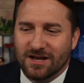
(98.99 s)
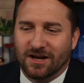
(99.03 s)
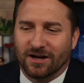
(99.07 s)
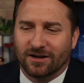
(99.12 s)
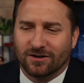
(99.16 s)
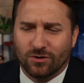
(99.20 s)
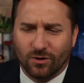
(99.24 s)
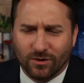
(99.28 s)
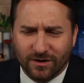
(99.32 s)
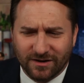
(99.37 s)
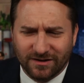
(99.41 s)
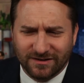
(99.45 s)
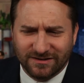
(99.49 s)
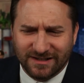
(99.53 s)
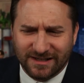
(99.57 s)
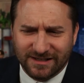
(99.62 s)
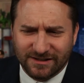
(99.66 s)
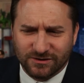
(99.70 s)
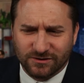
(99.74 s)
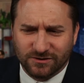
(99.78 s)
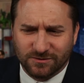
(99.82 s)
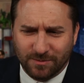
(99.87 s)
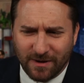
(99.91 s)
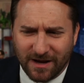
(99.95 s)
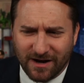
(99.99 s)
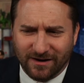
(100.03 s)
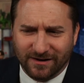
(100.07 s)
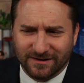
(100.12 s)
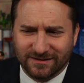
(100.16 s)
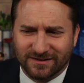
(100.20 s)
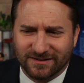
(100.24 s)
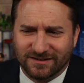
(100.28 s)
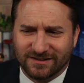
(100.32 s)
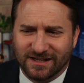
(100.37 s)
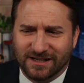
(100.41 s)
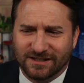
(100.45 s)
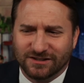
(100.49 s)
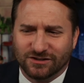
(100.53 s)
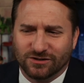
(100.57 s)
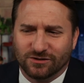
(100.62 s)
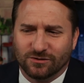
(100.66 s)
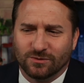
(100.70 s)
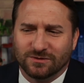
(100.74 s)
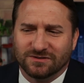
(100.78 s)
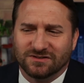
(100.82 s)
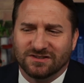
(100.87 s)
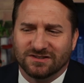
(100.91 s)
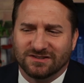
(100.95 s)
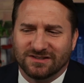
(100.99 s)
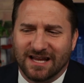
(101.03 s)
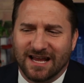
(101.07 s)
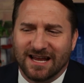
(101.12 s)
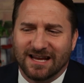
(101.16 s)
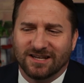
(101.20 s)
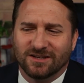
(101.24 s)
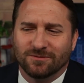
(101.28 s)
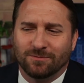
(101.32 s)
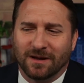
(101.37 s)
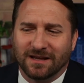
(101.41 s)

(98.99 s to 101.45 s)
According to the teenager's parents, the teenager was detained